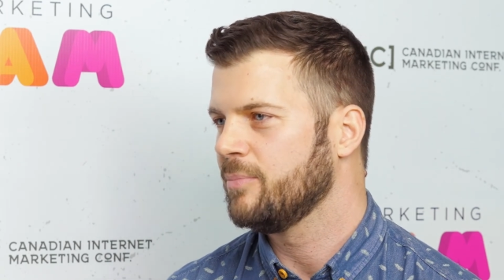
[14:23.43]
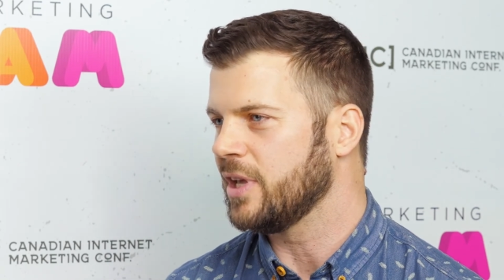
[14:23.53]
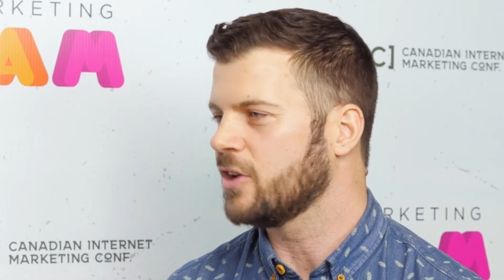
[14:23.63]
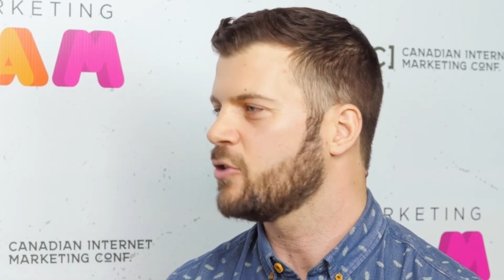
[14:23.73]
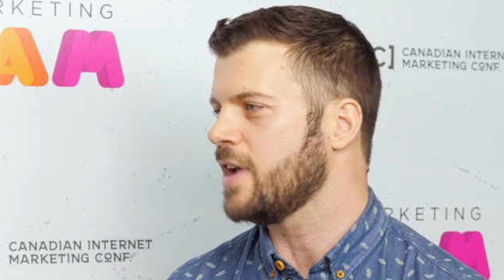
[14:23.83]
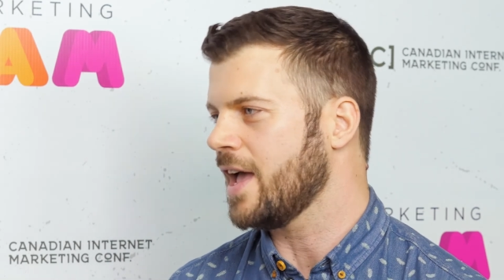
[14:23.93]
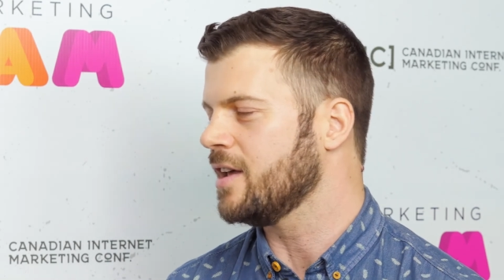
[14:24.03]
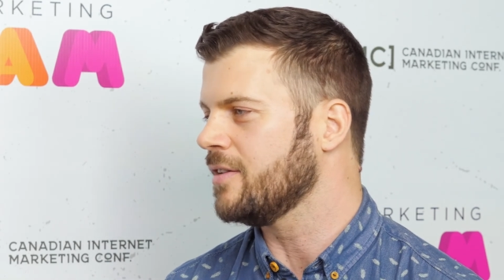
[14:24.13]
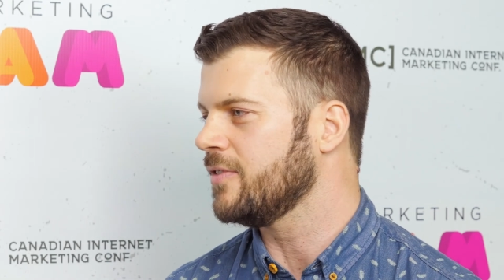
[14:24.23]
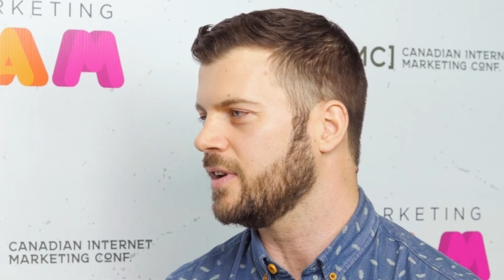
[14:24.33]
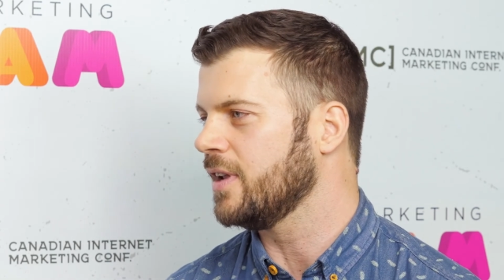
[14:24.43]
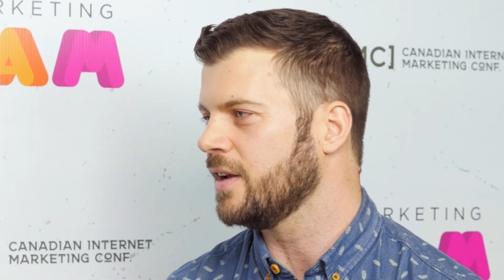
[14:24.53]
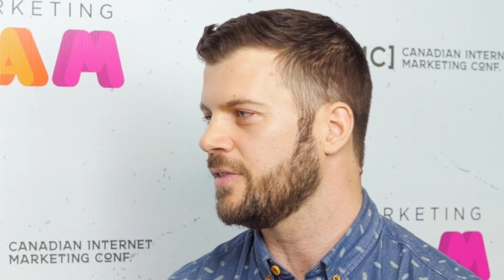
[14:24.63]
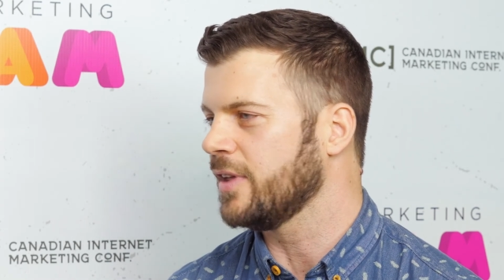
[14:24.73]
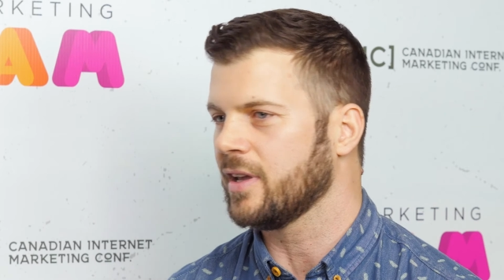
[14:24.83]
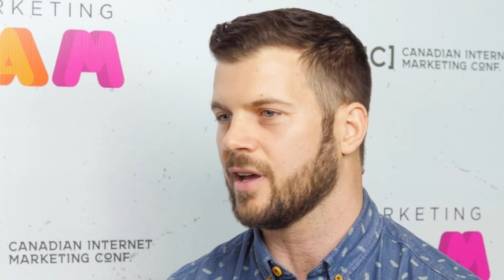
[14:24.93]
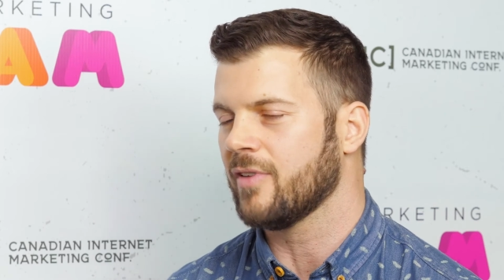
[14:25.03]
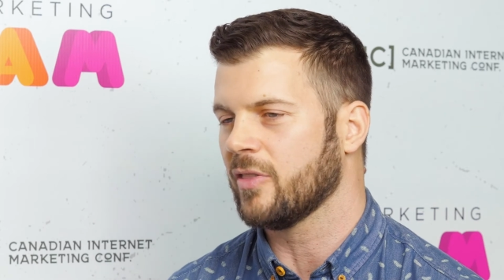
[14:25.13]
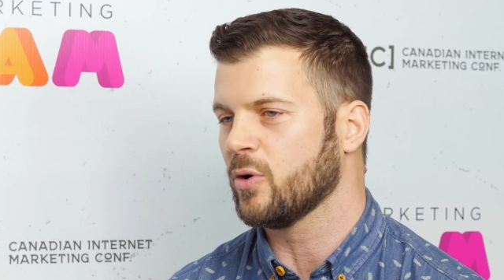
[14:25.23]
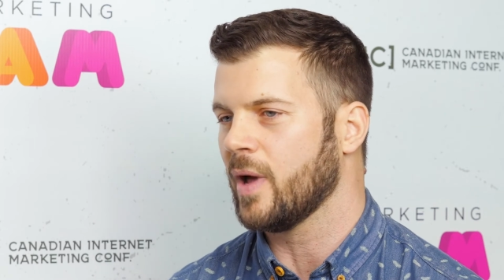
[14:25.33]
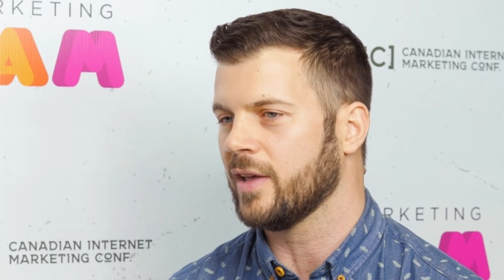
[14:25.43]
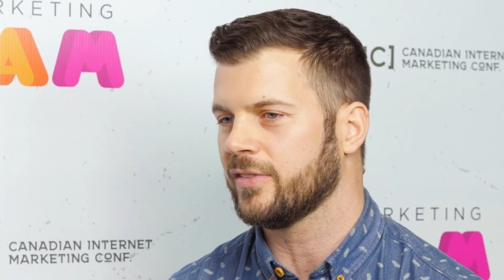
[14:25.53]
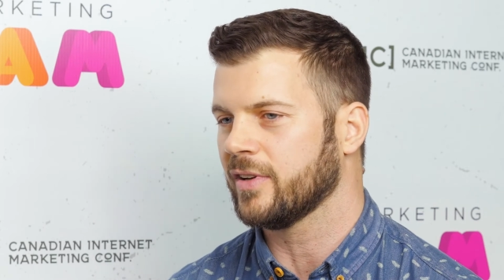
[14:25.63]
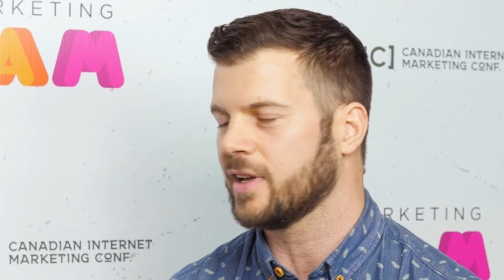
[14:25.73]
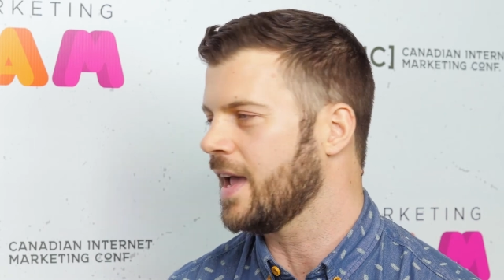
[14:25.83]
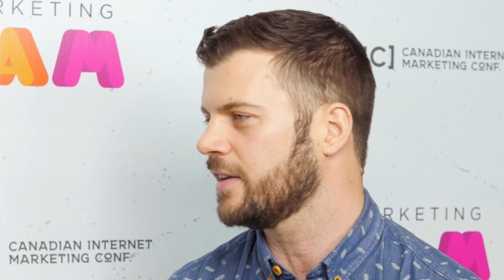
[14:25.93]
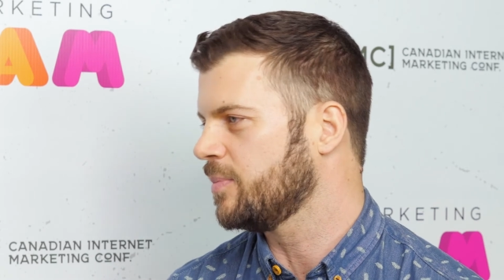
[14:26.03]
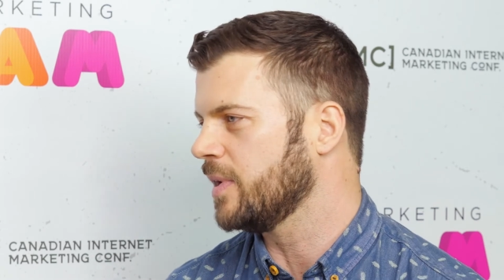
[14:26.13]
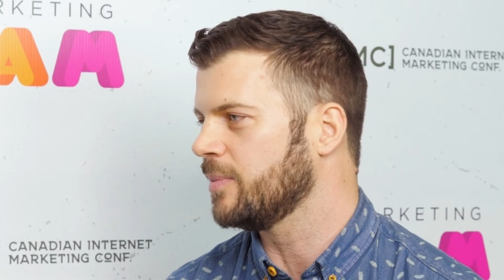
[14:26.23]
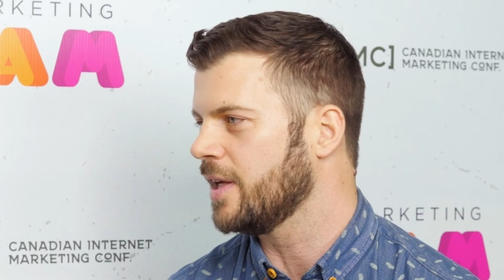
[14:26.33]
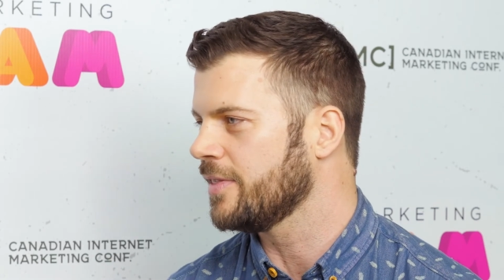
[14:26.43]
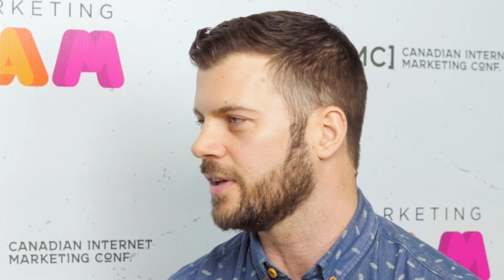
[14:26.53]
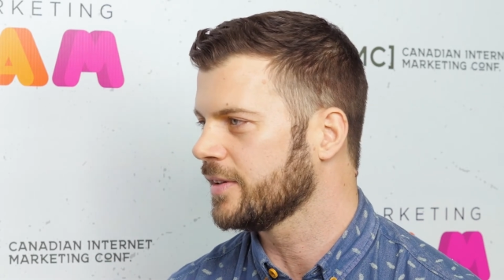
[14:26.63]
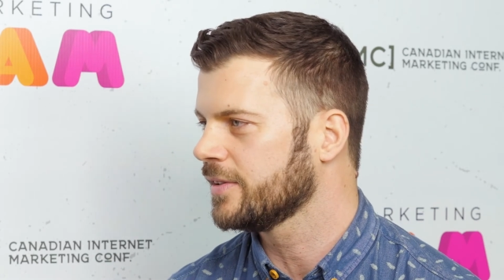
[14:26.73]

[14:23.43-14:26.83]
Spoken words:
being creative and thinking of other ways to connect to people, I think.